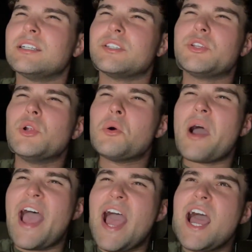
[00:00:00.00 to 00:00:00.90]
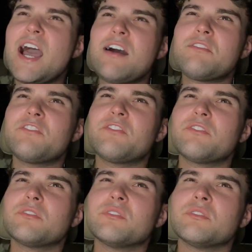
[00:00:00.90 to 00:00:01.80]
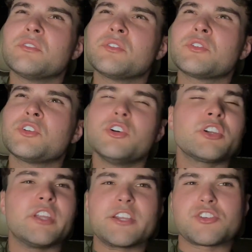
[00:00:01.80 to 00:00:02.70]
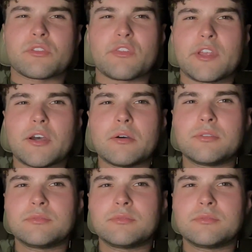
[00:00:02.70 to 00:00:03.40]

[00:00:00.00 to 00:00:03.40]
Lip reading: you don't have good connections now.